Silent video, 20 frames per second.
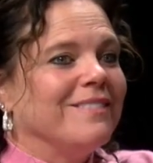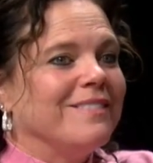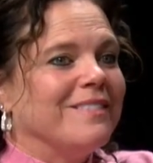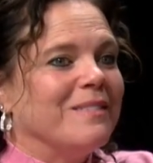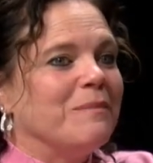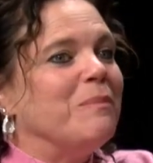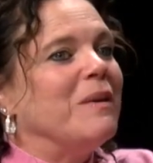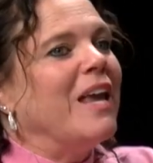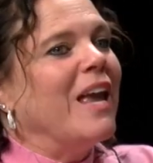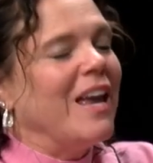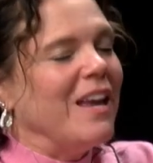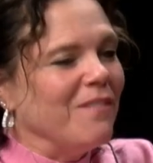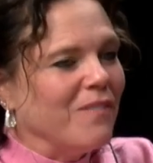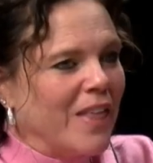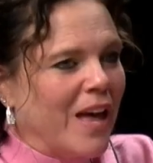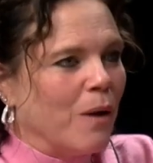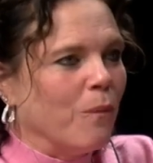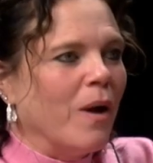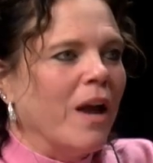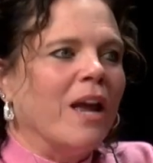behave
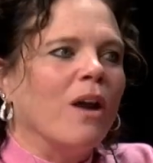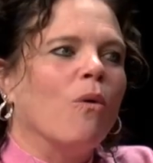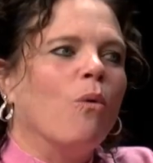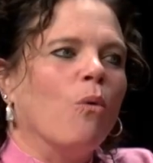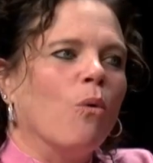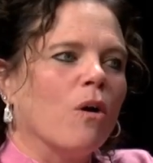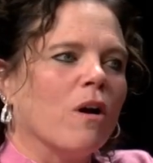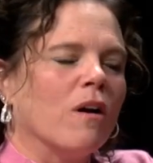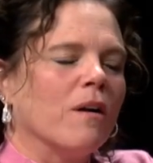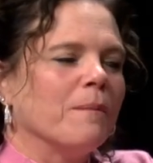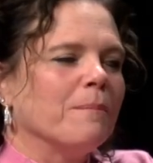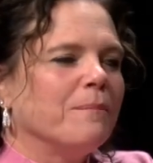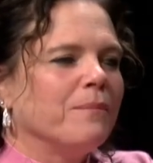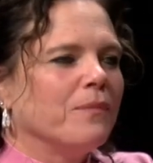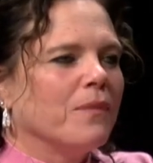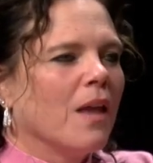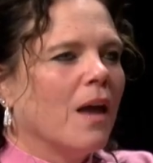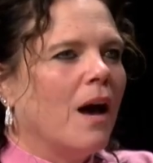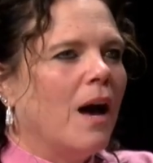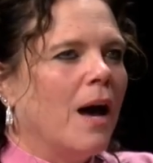that way, or
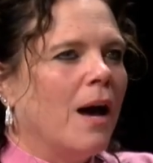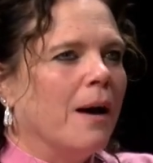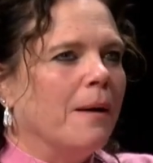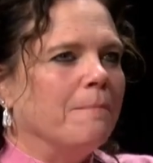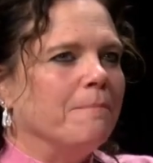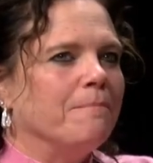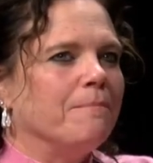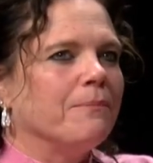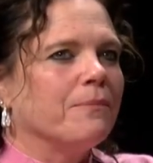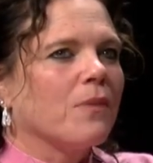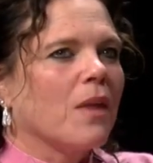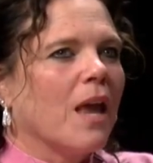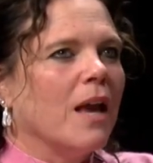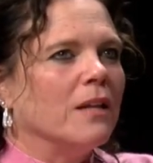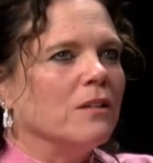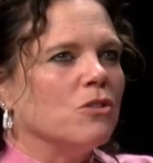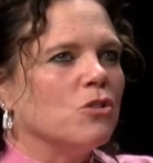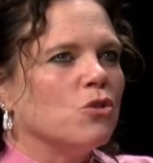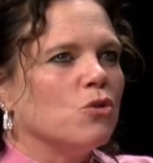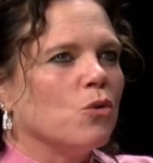
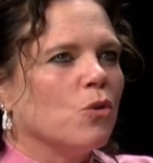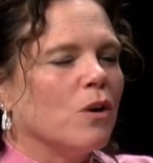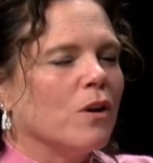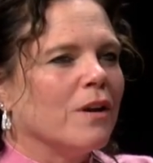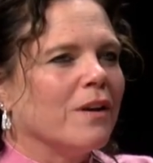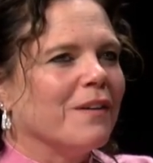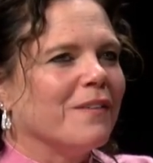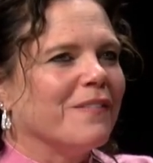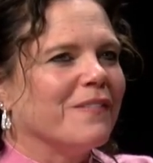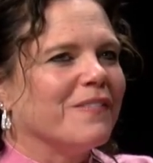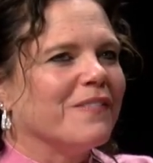and sort of,